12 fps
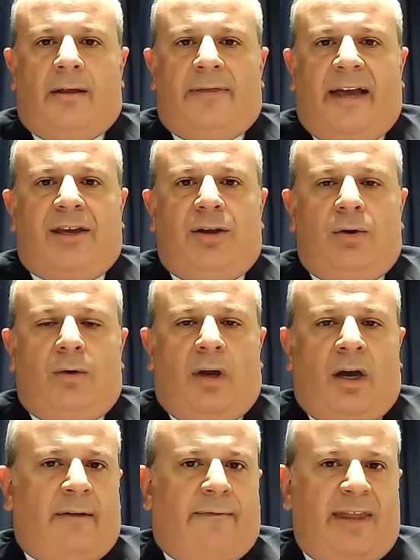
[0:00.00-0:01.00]
Thank you
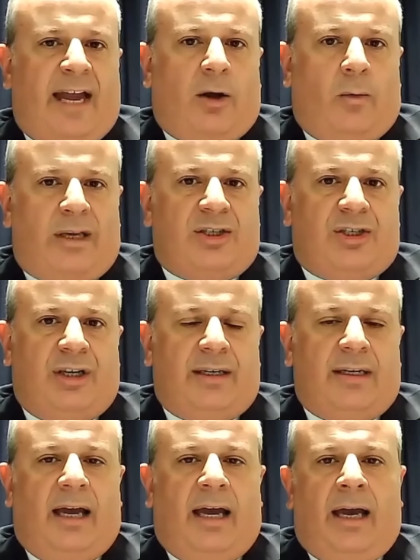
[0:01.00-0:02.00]
uh, for that
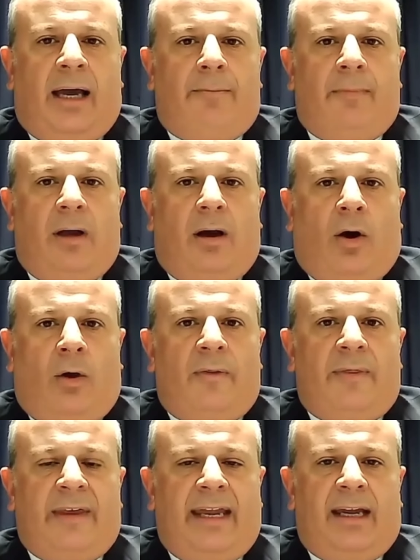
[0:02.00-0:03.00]
question. Um,
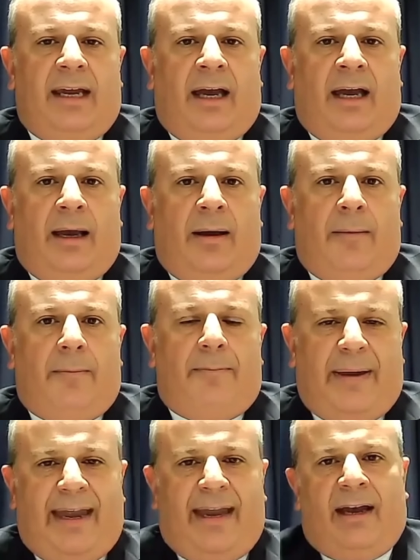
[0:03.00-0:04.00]
on the uh,
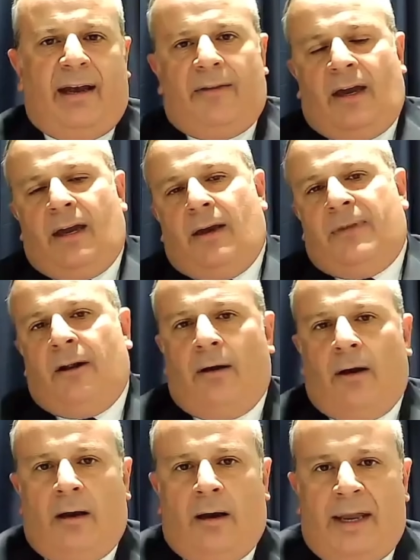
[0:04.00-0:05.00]
pier, uh, there
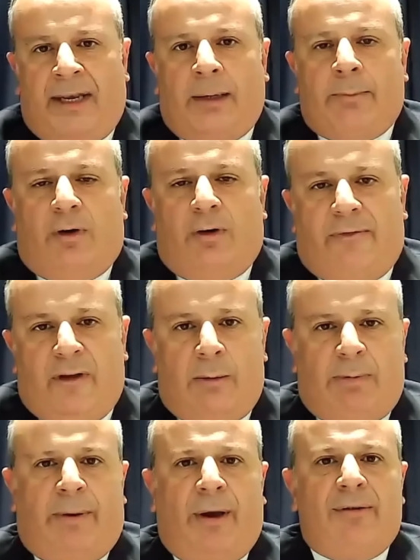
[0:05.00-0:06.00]
are a number of uh,
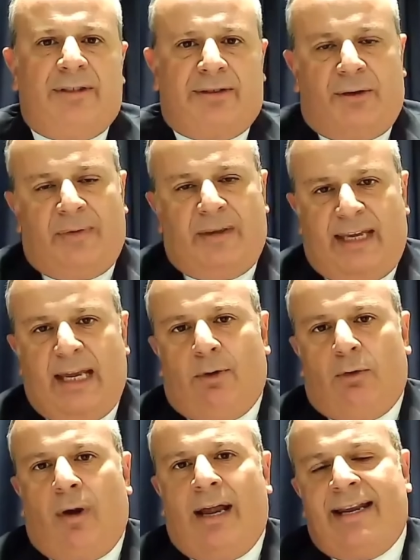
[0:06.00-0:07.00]
proposals on the
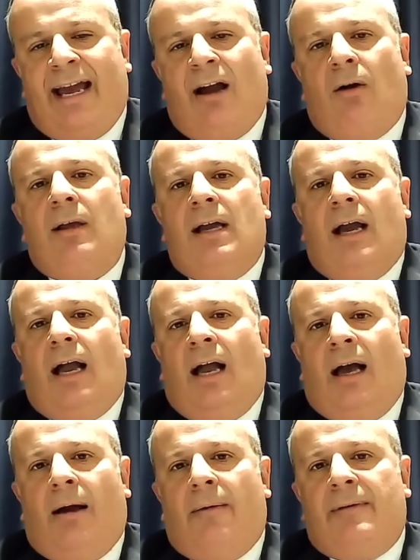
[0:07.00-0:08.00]
table right now.
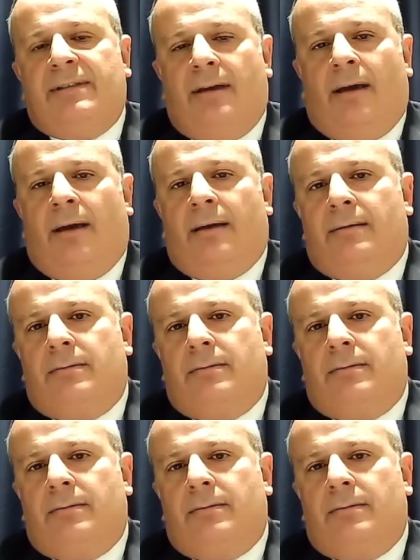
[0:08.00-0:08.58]
Uh, uh,